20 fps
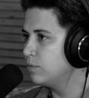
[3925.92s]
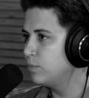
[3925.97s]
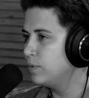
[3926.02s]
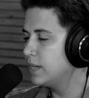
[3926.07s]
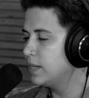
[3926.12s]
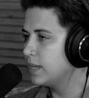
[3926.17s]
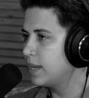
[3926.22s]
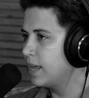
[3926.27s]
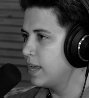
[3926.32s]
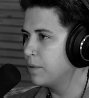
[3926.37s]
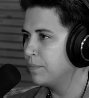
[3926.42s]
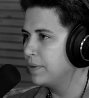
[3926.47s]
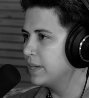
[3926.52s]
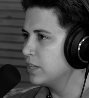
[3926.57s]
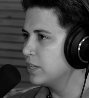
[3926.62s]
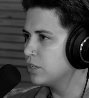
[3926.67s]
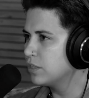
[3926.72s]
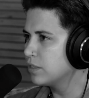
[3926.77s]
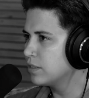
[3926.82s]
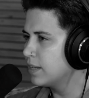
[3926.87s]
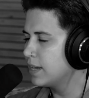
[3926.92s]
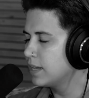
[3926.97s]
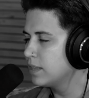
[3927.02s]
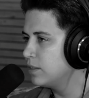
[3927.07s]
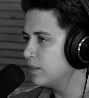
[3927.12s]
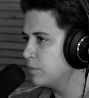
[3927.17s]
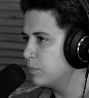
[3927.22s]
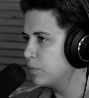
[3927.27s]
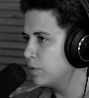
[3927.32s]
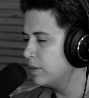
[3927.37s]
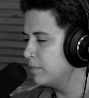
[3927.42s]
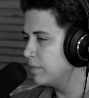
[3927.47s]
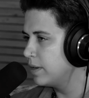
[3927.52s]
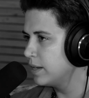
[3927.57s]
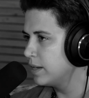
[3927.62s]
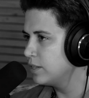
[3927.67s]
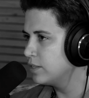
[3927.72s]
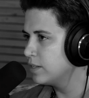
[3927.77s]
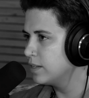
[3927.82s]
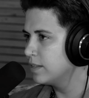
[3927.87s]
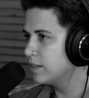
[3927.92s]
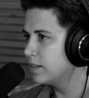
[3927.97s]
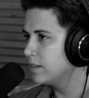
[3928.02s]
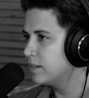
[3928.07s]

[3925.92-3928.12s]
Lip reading: can can hang, we can just like learn more about each other.